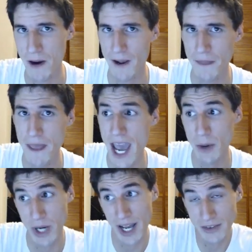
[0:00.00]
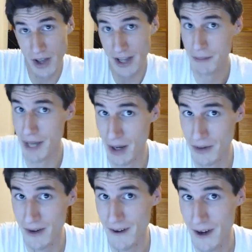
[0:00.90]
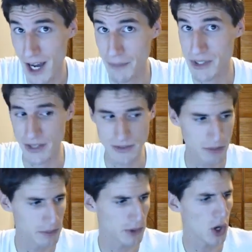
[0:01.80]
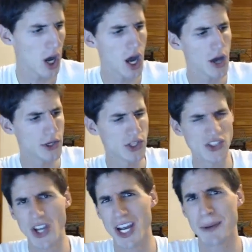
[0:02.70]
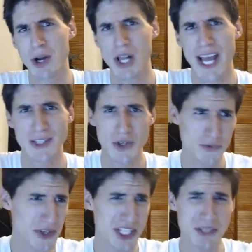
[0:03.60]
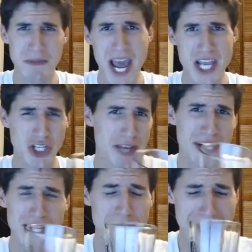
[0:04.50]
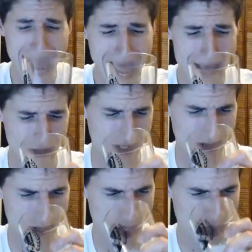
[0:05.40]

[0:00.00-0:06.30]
Right? And when I talk about objects, people go, oh, you're just talking about classical physics, man. You're living in the past.